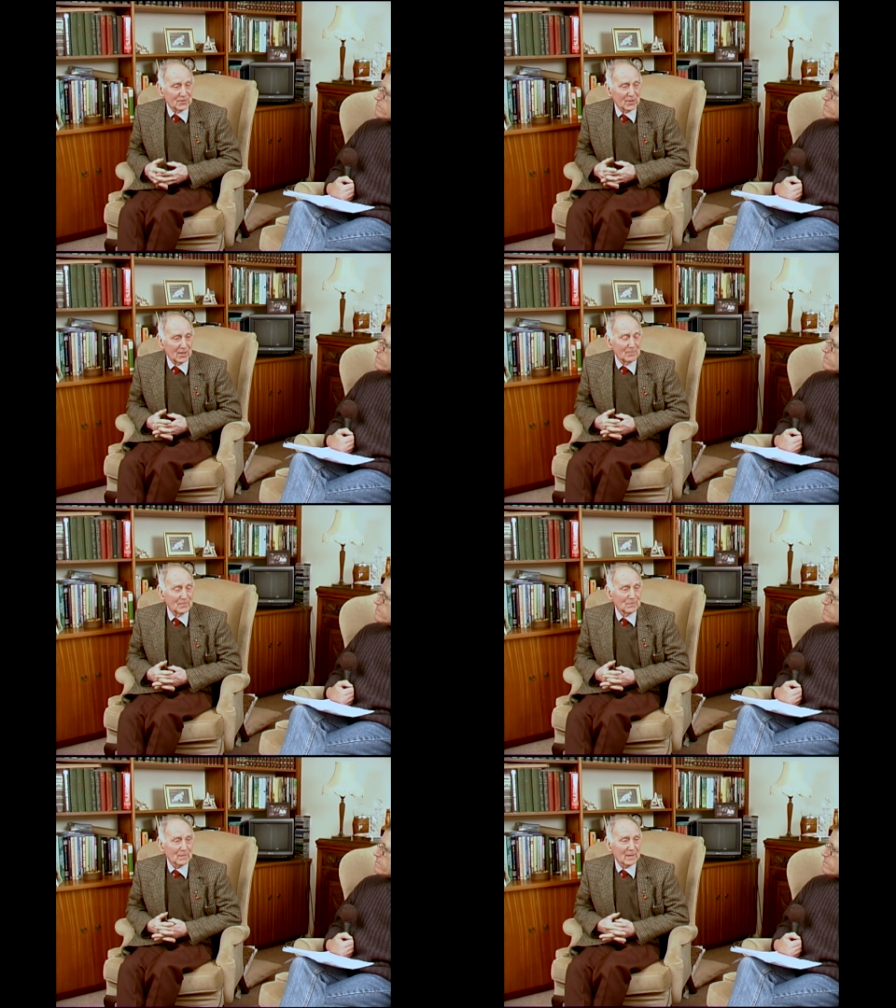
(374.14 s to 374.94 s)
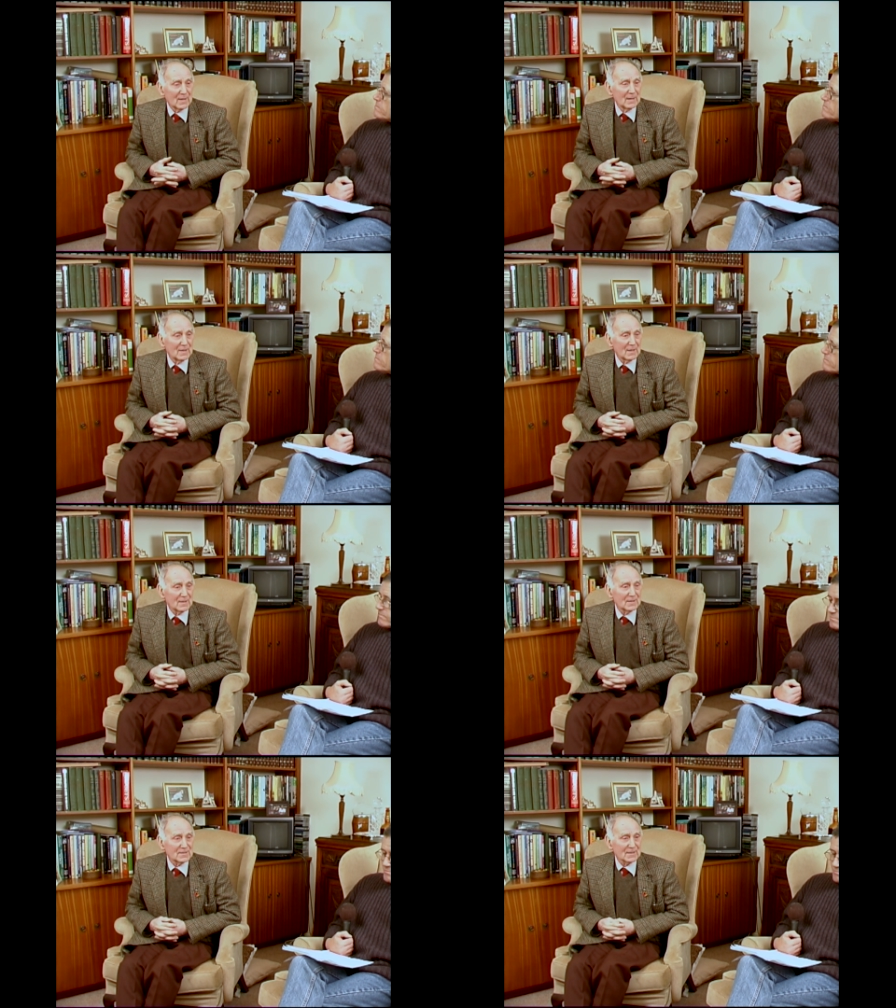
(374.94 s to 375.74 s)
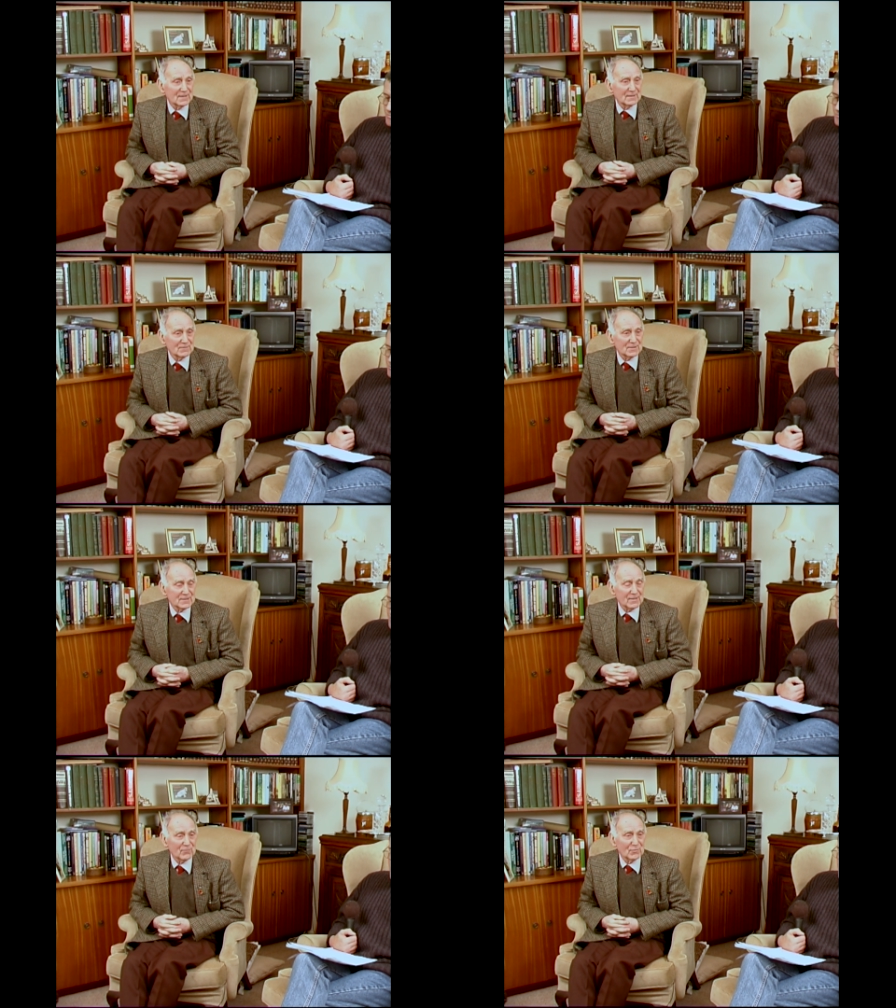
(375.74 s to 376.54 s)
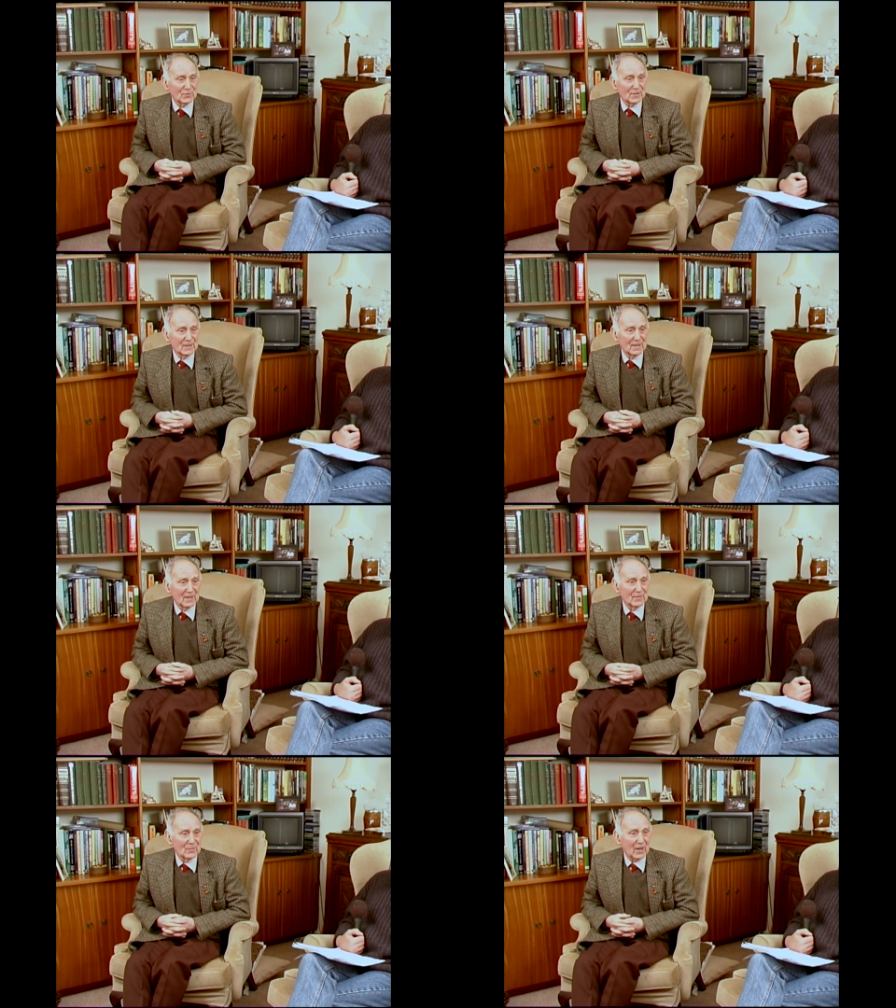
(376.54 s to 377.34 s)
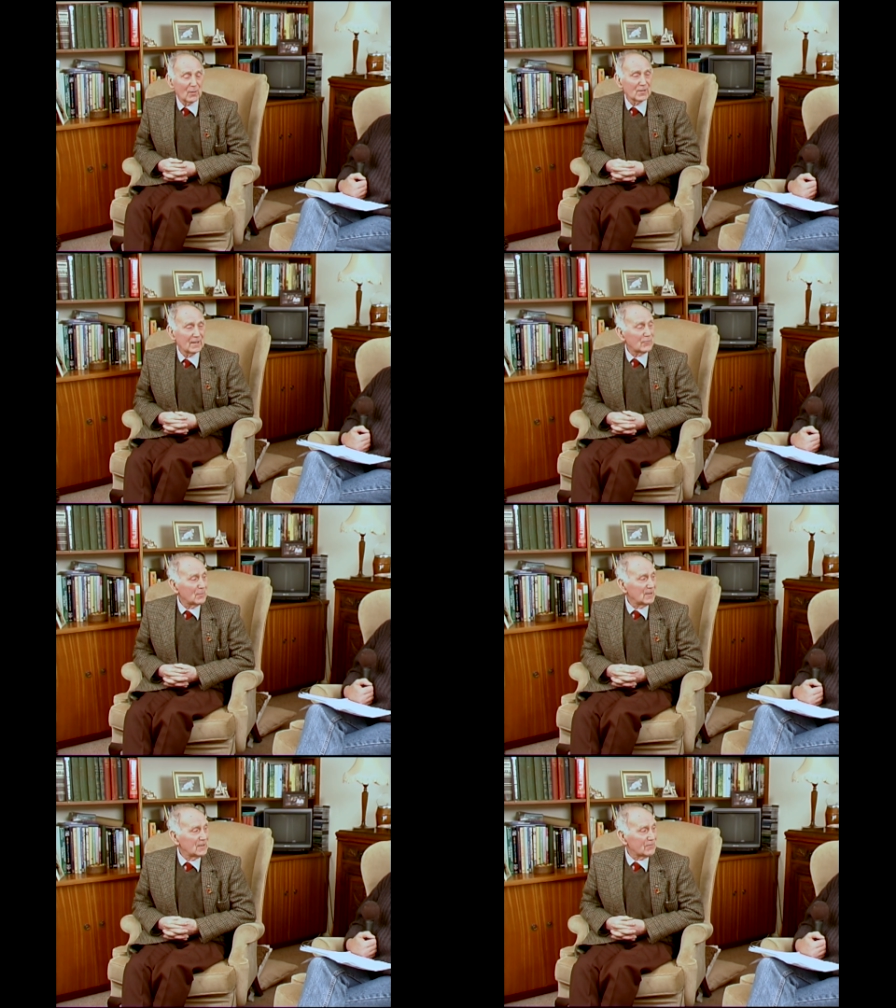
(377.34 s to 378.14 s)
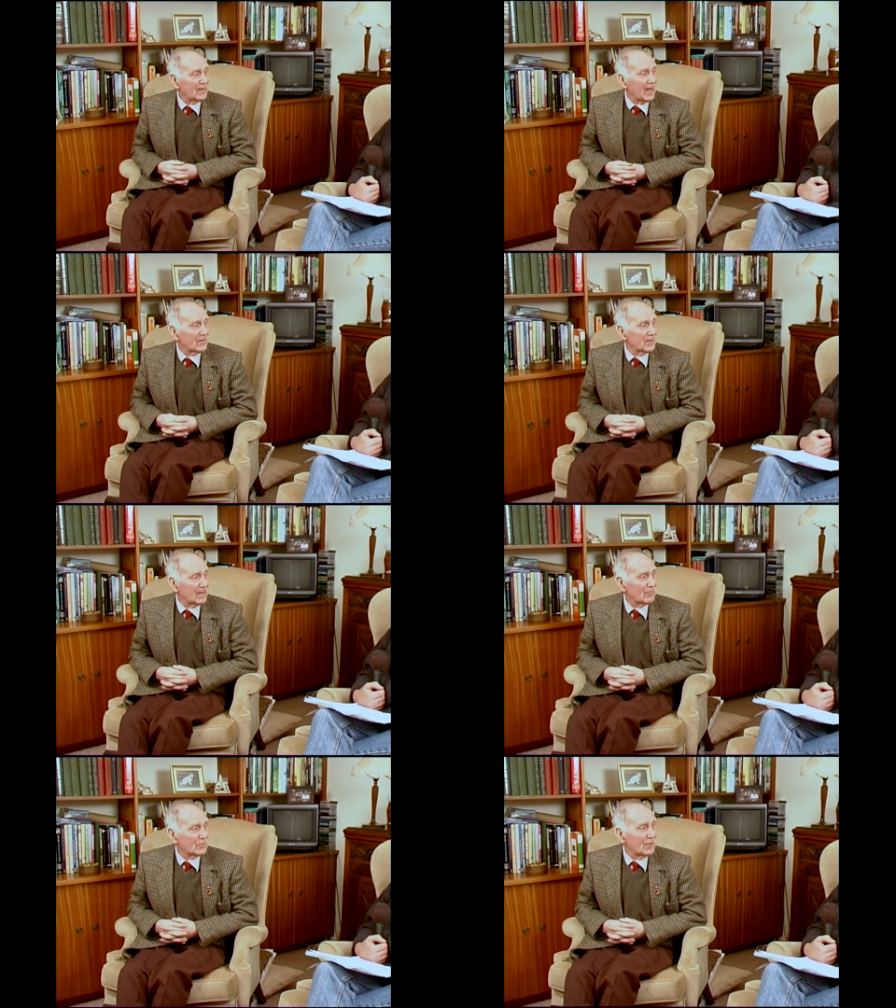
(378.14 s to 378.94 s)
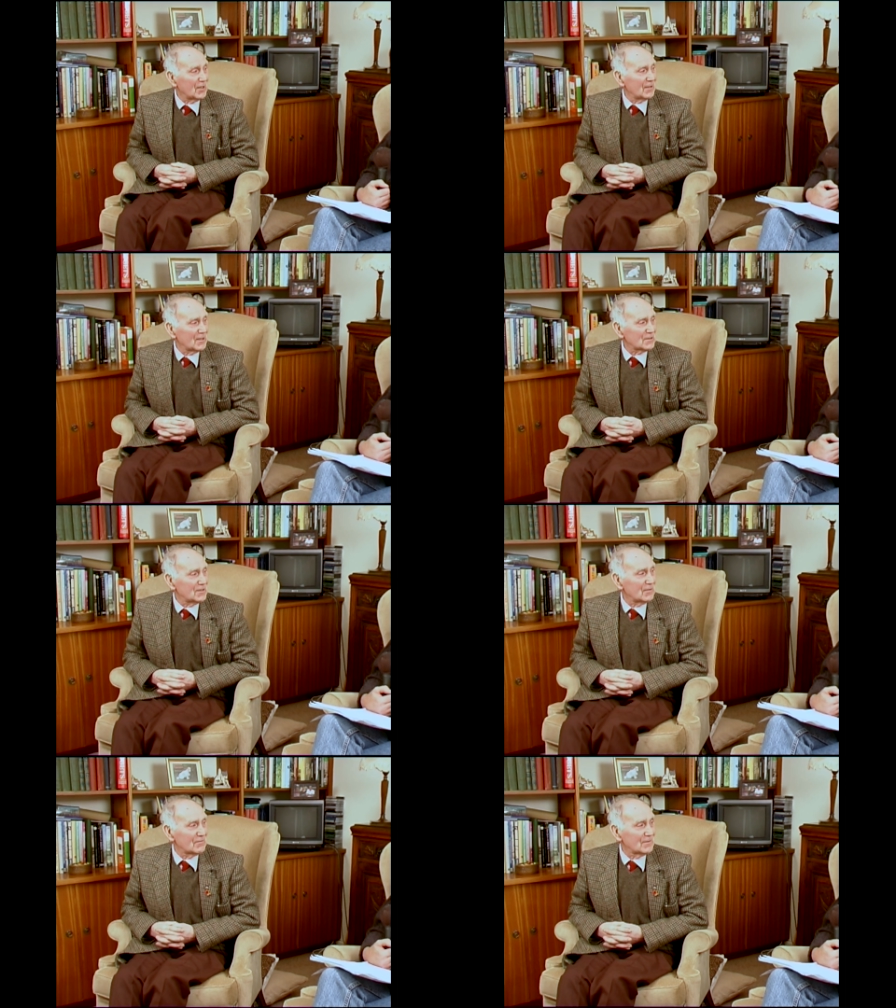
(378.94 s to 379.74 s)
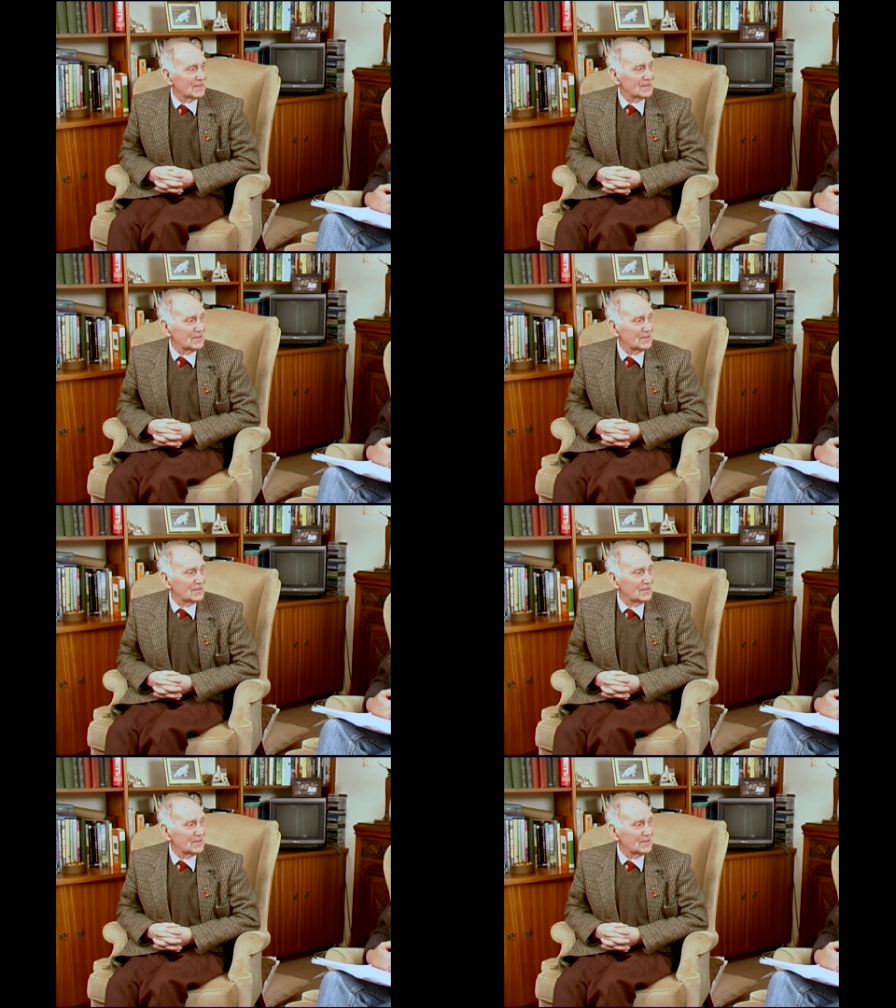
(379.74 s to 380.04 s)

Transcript: at the time, and he said there was several old enough to be his father. They were crying like children, these